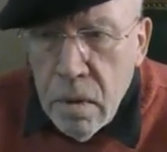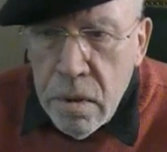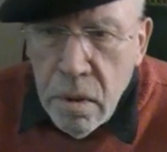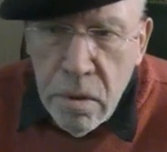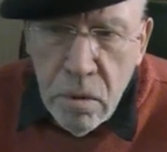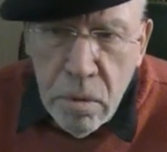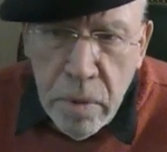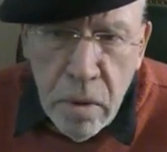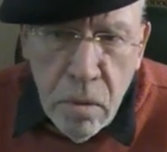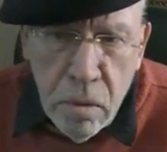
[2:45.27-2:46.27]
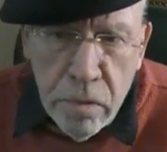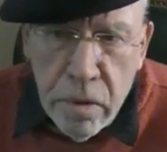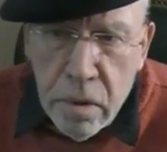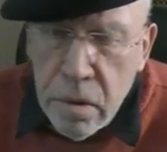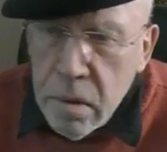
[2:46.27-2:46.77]
So I thought about all of
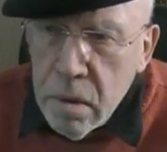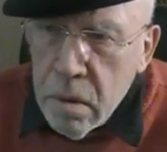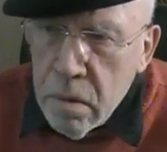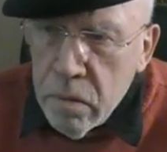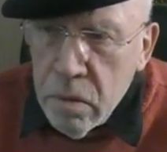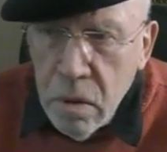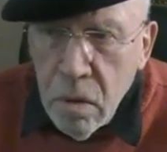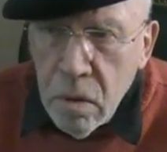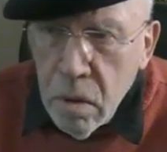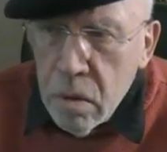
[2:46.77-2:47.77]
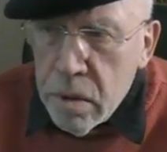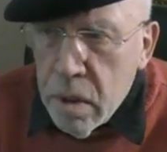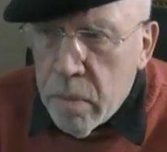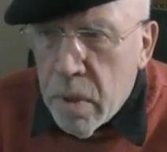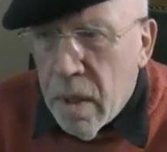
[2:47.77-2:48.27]
this for a long, long
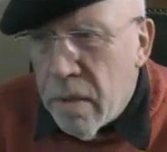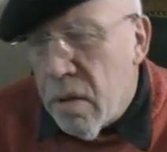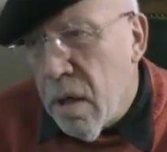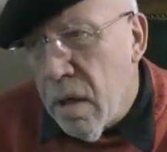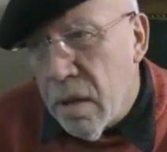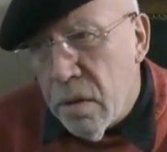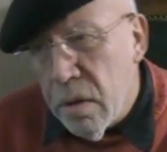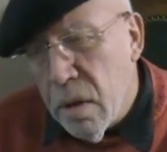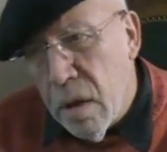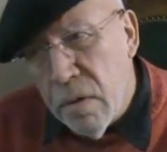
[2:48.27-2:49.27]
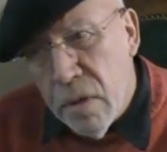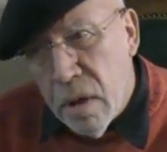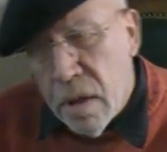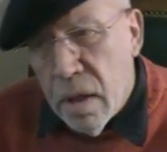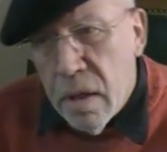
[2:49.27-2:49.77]
time, but I couldn't
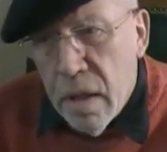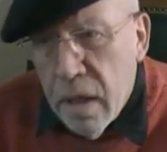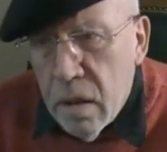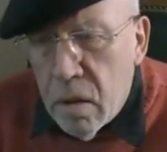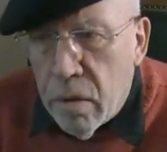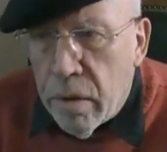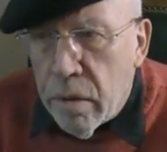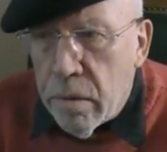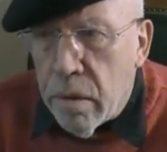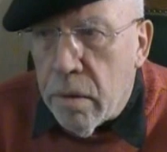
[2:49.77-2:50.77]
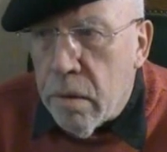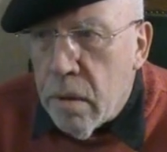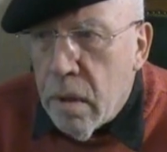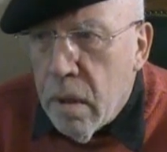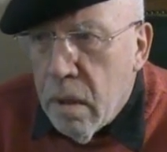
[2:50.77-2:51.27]
get an angle on it, you know.
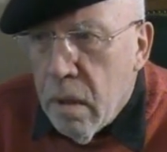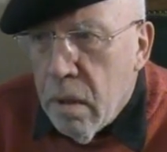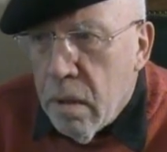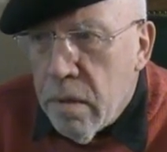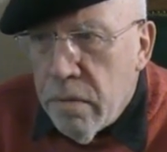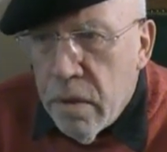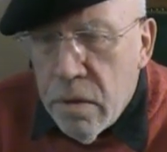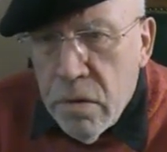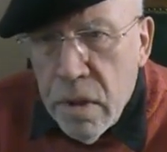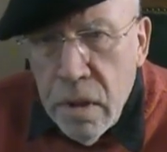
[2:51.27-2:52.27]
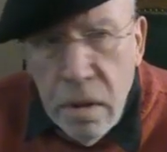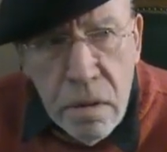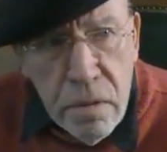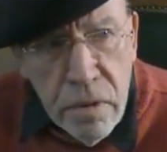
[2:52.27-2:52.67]
It's a very tricky